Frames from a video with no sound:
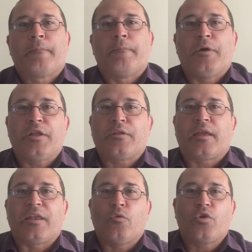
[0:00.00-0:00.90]
But
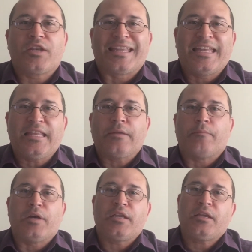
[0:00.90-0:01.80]
in order to get the
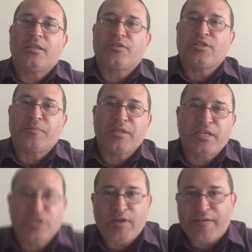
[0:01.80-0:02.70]
money, there's something
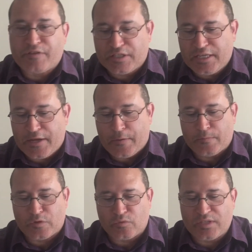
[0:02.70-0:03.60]
that you have to sell.
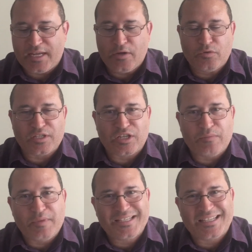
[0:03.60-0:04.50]
So sales and
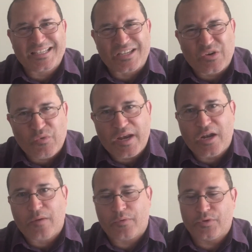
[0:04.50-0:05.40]
commission is a
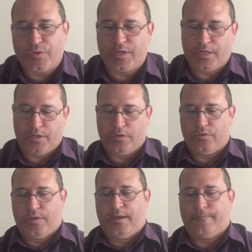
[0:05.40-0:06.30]
great opportunity to
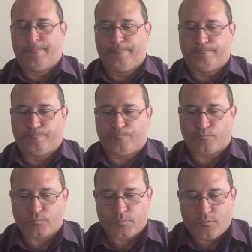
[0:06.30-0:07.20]
do that.
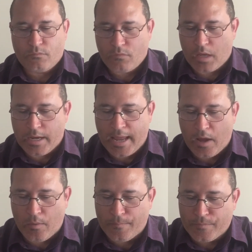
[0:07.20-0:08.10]

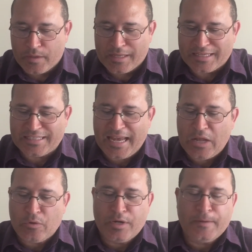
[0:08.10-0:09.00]
Now, the
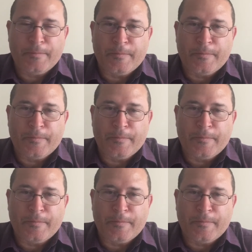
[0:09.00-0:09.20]
salary,